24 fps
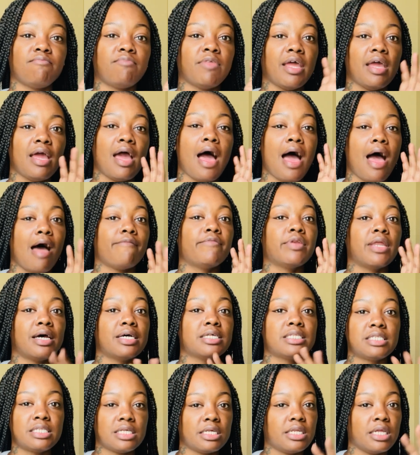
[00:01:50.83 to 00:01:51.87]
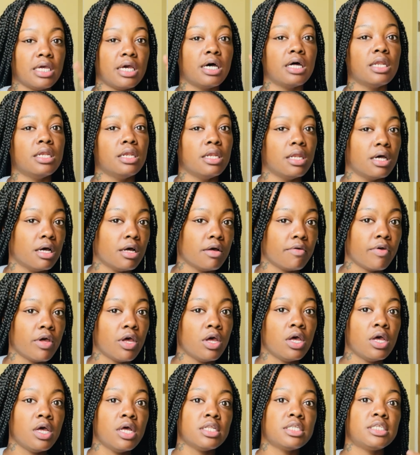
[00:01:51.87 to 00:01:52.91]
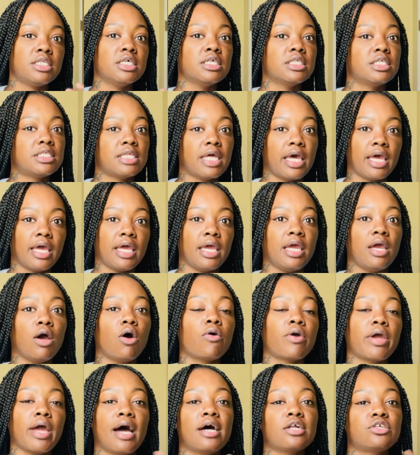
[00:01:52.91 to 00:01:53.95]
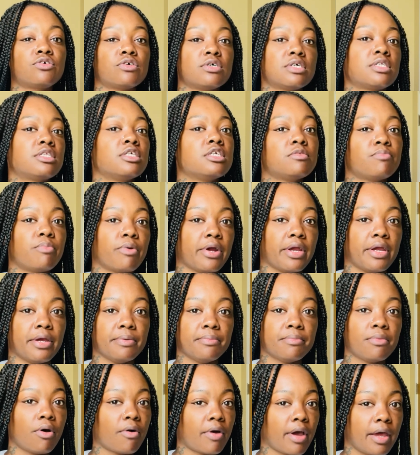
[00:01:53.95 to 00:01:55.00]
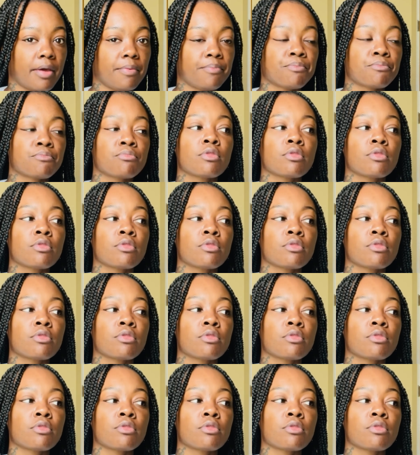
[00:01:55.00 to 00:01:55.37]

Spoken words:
They have not seen it enough to say, okay, I trust this brand. Okay.